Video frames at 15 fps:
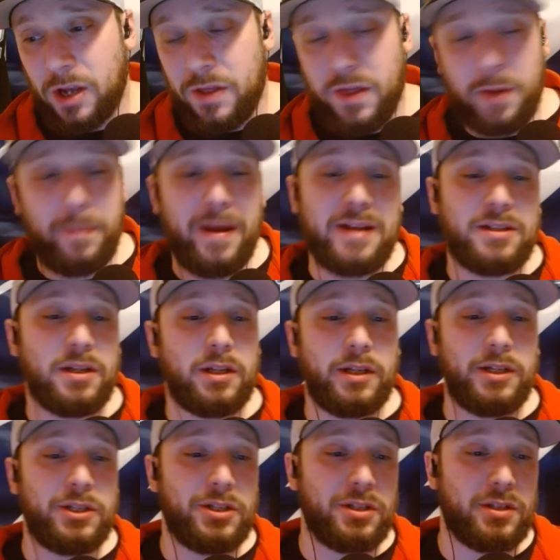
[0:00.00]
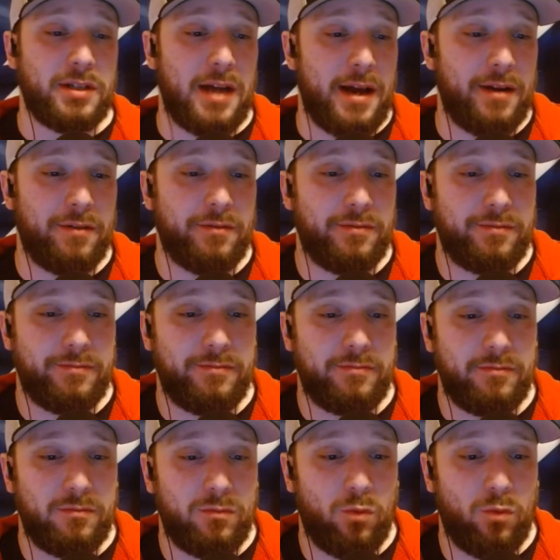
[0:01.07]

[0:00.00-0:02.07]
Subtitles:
they're basically just kind of